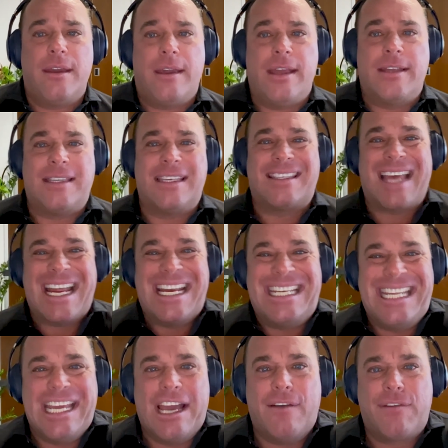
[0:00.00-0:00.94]
is this
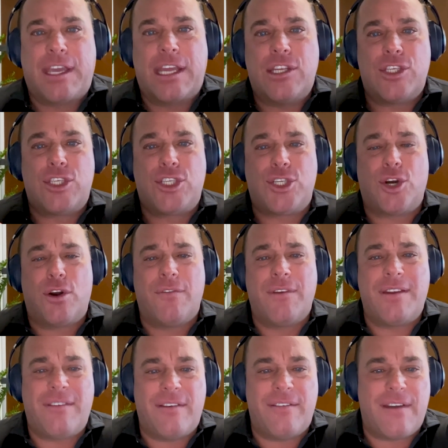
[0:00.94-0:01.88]
idea of
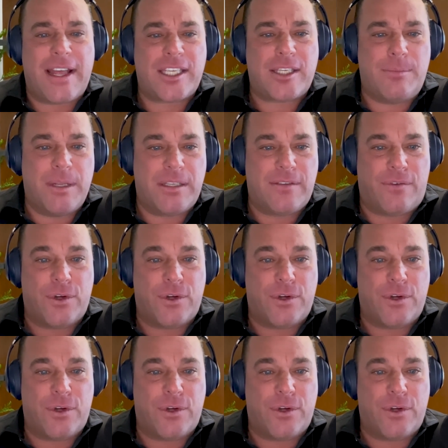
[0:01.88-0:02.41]
conservative investments